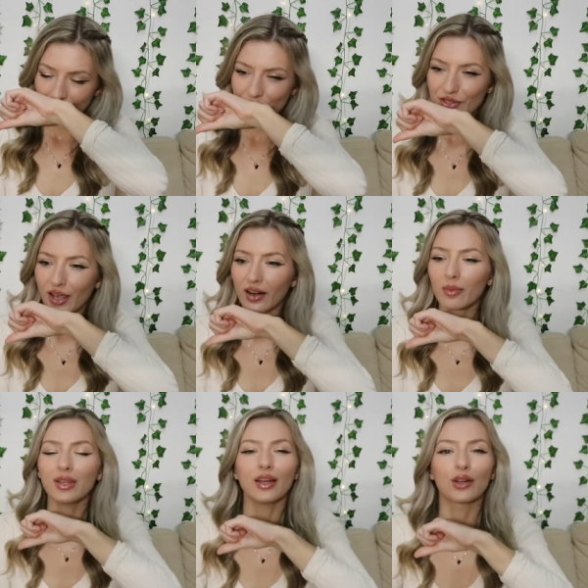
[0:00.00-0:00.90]
There's
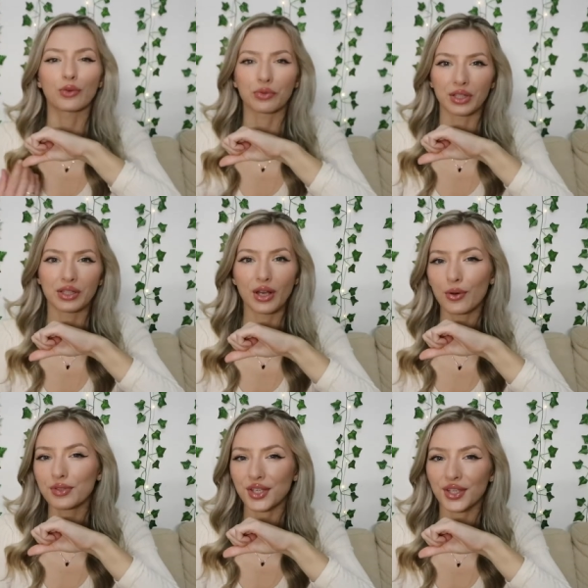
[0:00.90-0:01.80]
gotta be a green
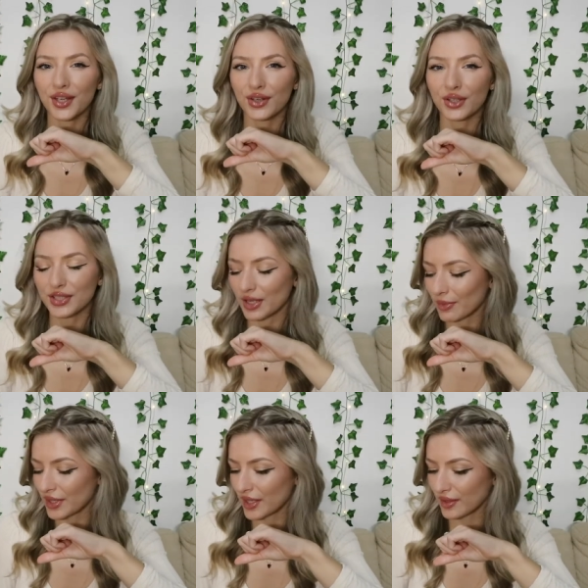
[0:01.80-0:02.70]
note in here or
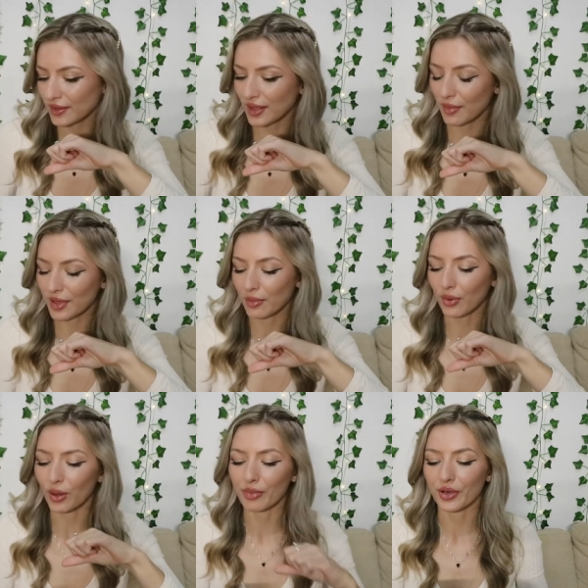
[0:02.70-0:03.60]
something. I'm gonna
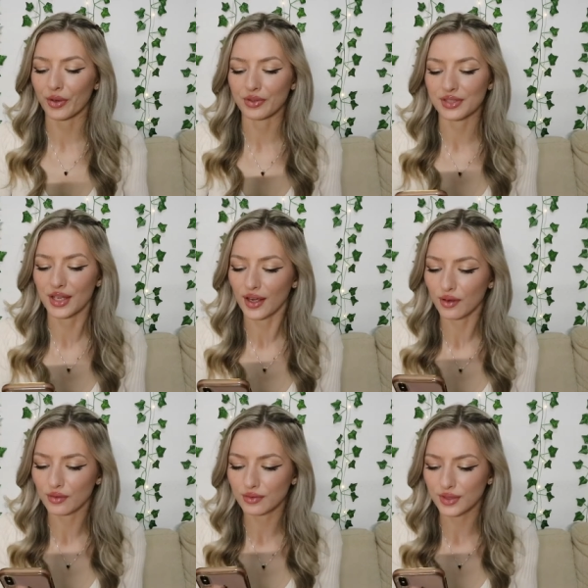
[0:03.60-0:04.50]
pull up the notes
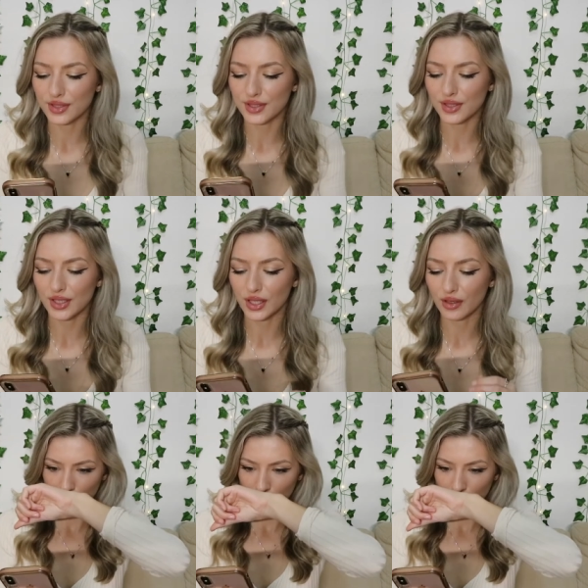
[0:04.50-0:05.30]
now. Let's see.